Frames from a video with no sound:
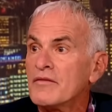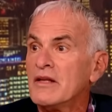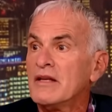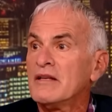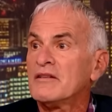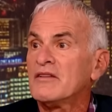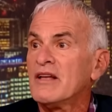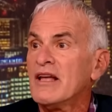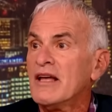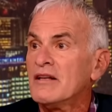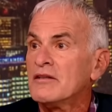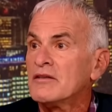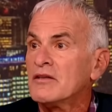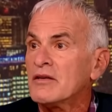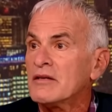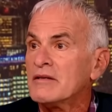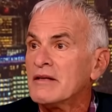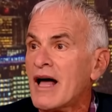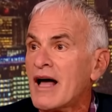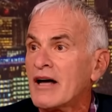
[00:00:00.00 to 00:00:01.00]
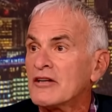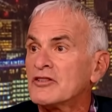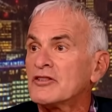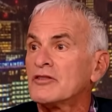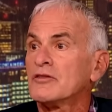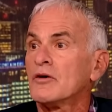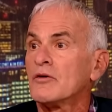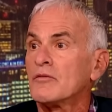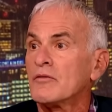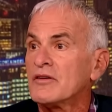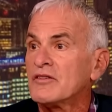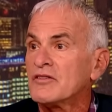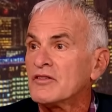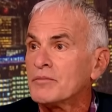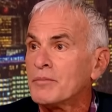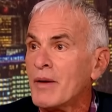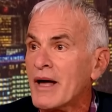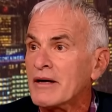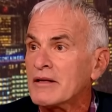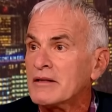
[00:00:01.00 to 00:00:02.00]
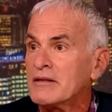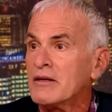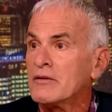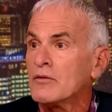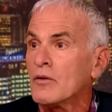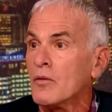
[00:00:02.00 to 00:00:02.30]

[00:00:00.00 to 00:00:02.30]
these international respected